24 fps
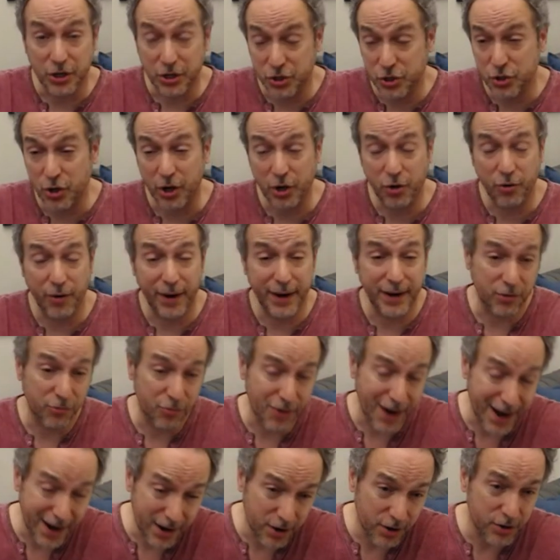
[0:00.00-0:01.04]
going to start grading
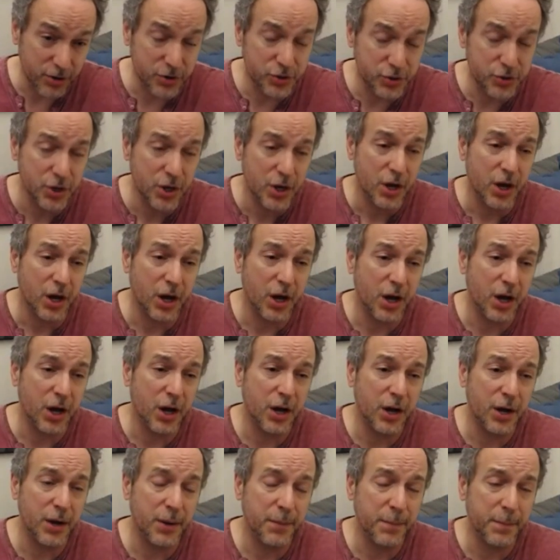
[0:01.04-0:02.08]
records.
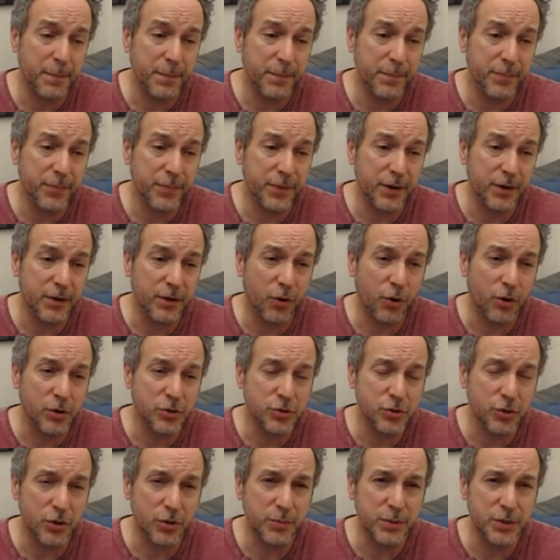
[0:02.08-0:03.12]
Um, they're
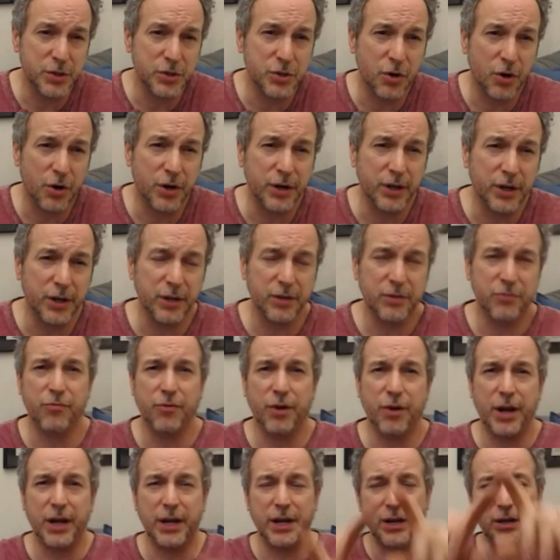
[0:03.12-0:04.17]
also going to be starting
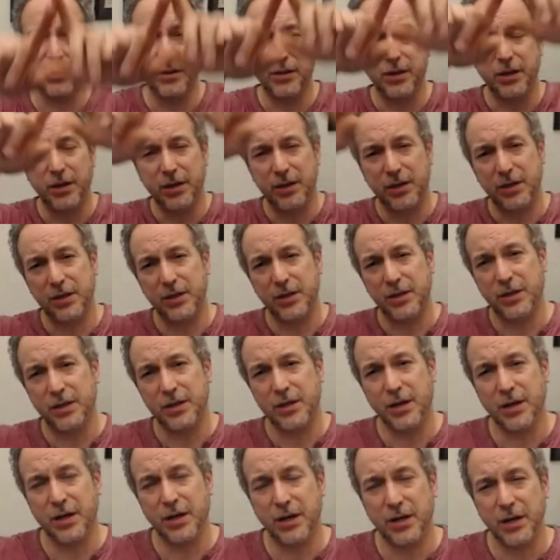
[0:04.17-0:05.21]
grading the
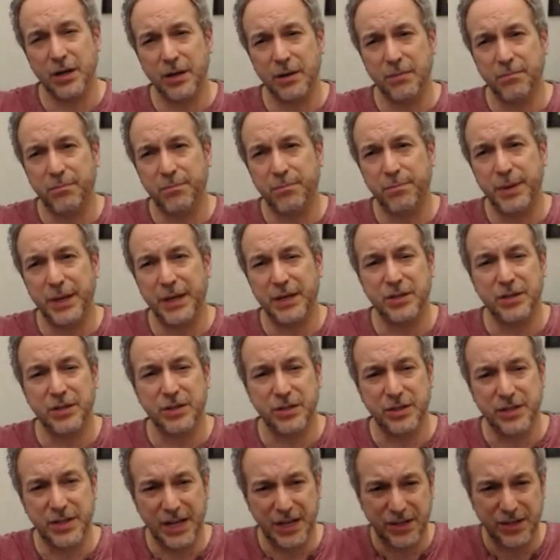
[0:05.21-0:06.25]
um, big
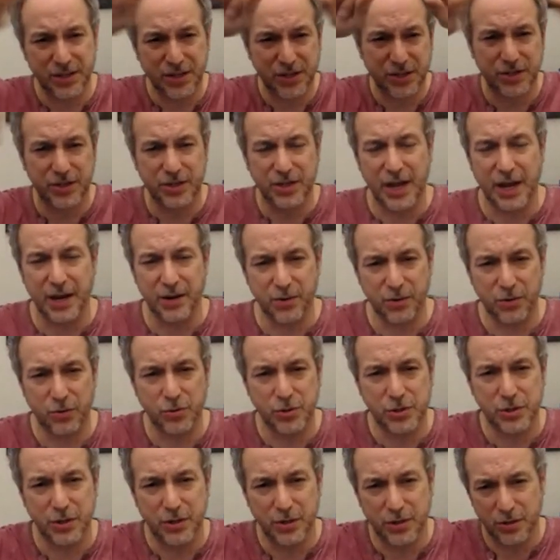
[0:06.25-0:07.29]
discs that
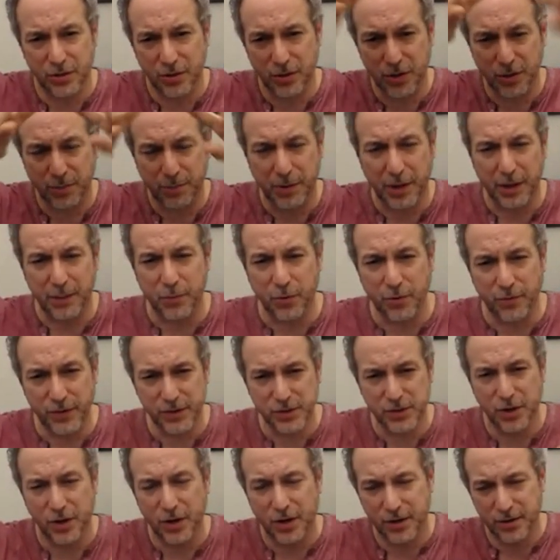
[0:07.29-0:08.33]
used to you could play movies
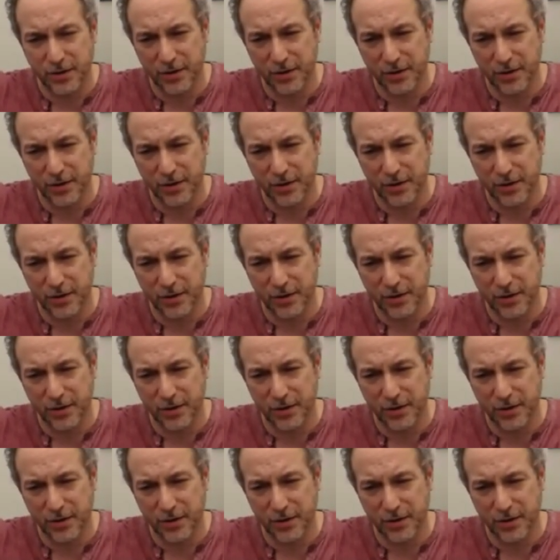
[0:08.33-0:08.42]
on